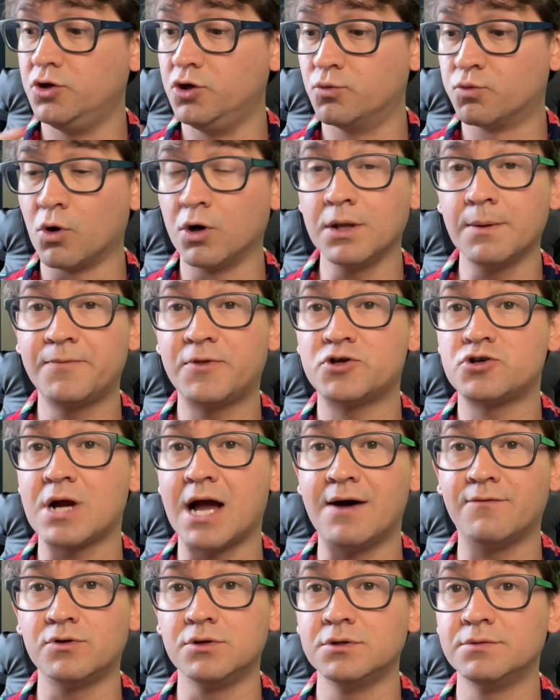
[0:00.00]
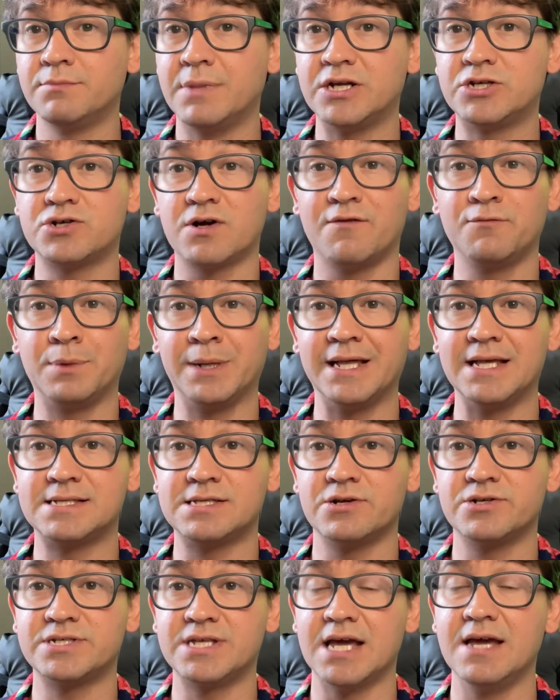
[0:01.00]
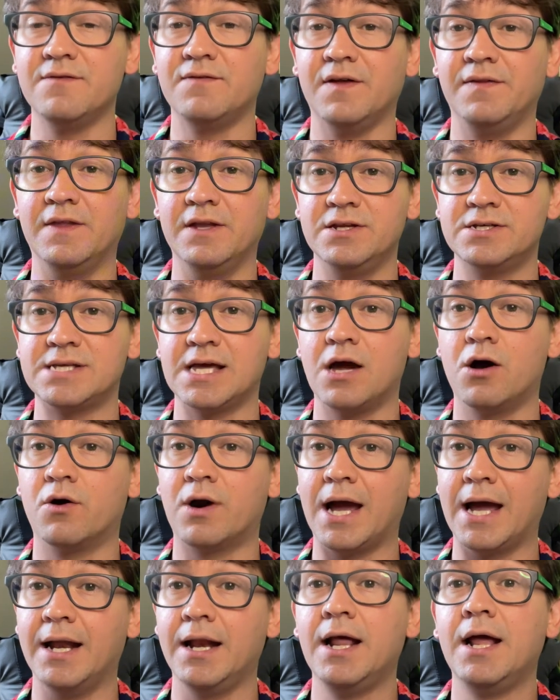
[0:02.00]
roll up the travel, make sure everybody gets there safe, and then you say, all right,